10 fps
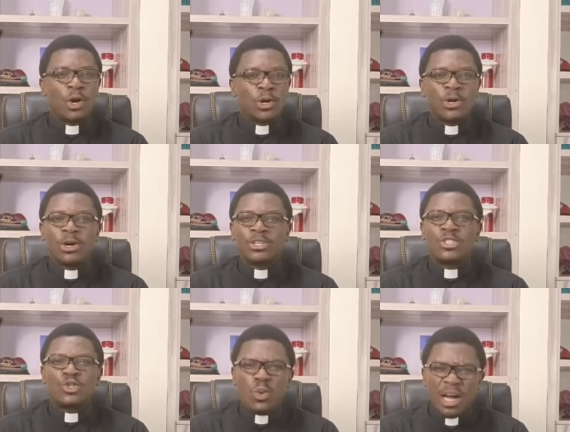
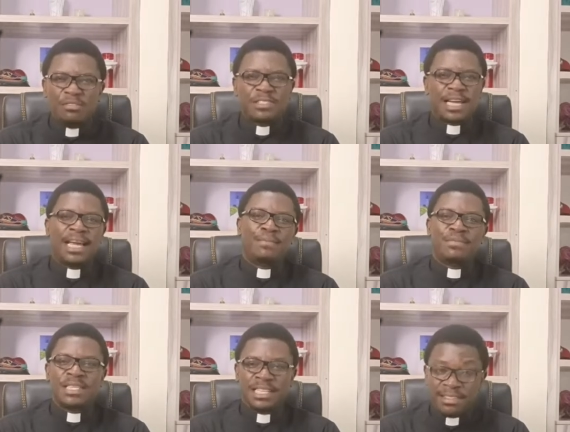occurs 12
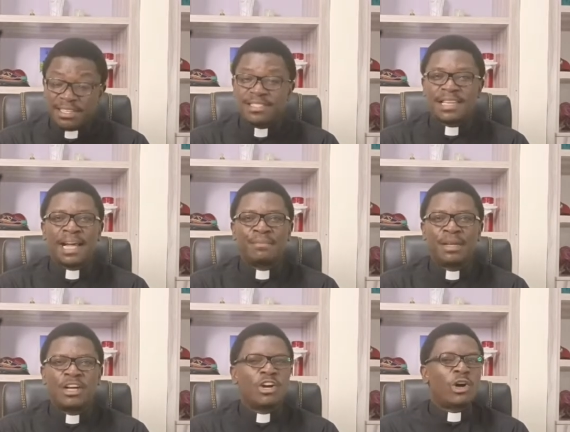times in this psalm,
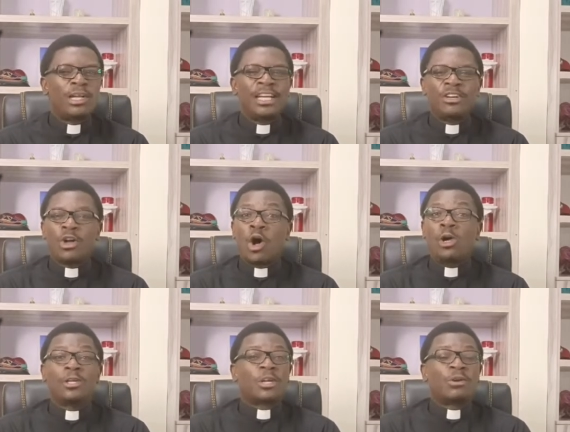calling on
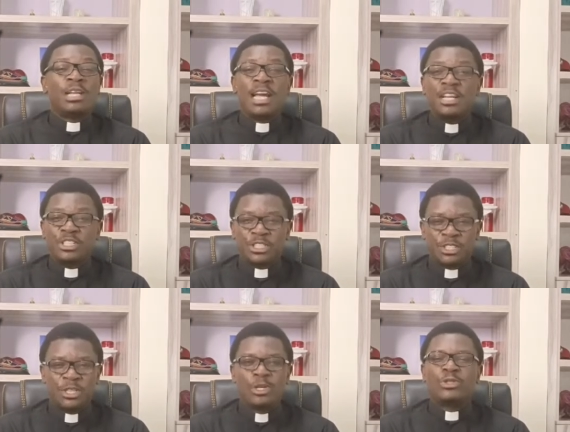all
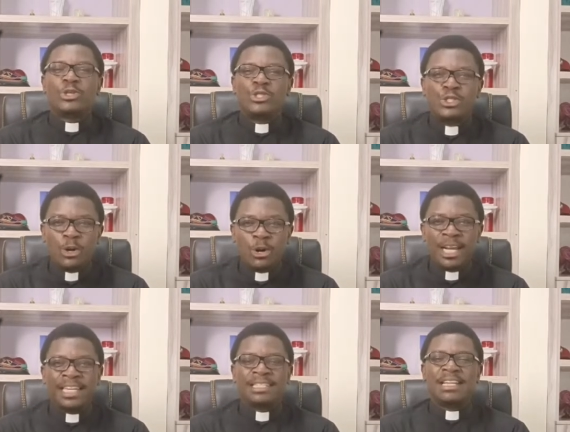creation to
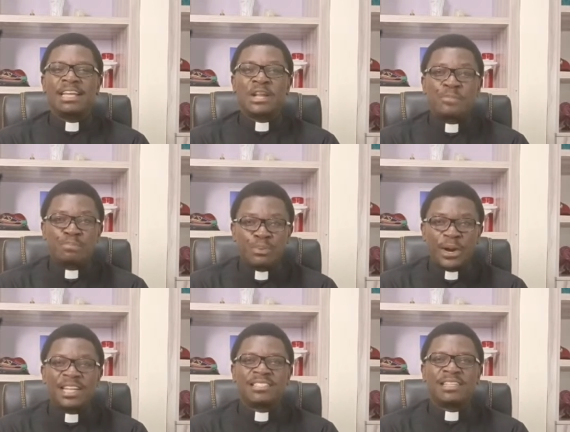join in
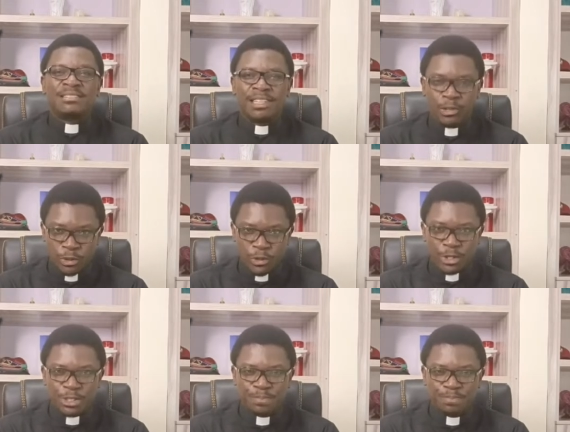praising the
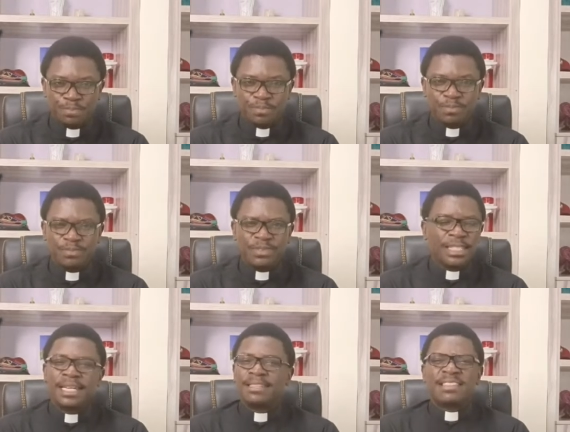Lord.
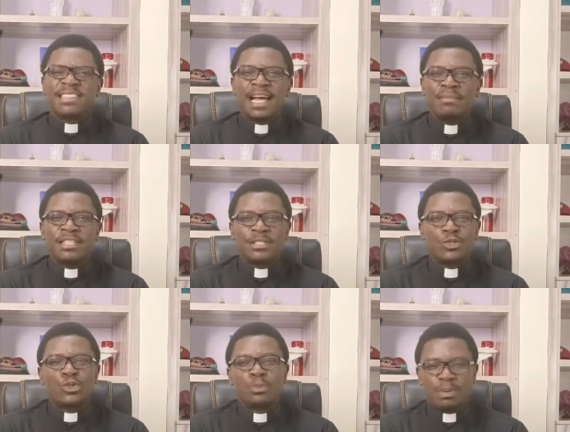The psalm is in
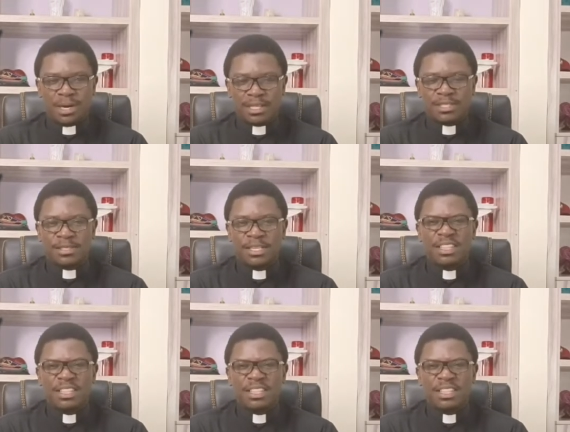two parts.